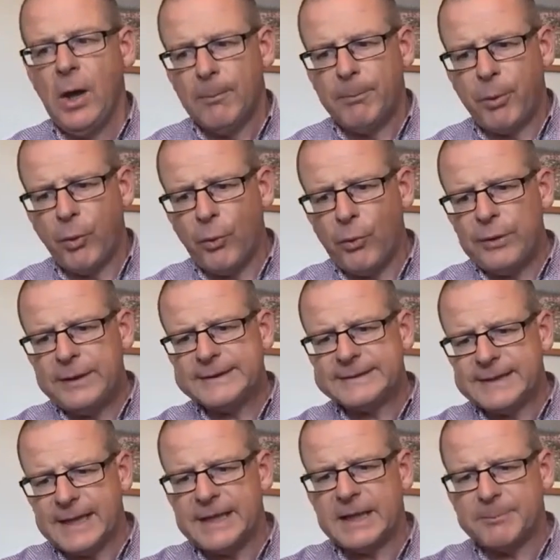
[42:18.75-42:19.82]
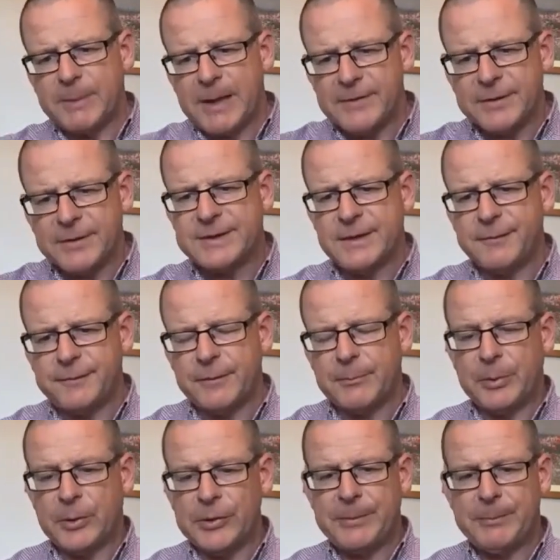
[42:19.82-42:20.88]
Paul is saying about the different
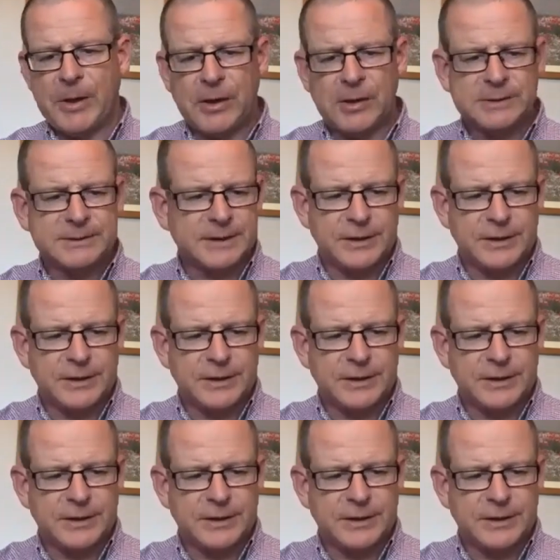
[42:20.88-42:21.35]
body parts,